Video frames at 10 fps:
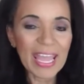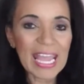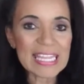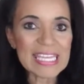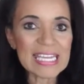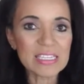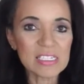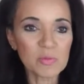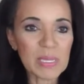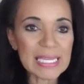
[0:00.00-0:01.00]
And then
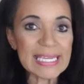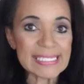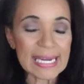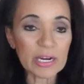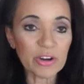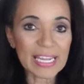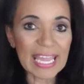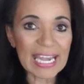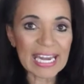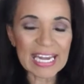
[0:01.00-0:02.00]
he's being
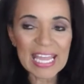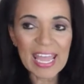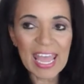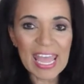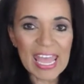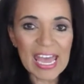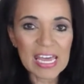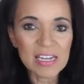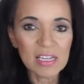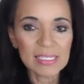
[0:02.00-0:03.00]
interrogated
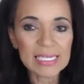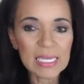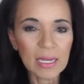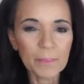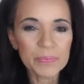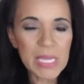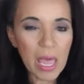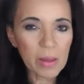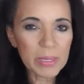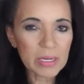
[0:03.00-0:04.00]
and like,
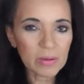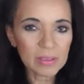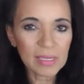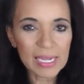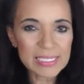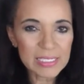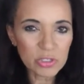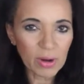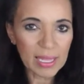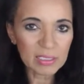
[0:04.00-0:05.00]
tell me, I need
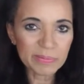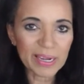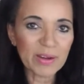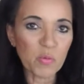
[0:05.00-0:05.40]
your alibi.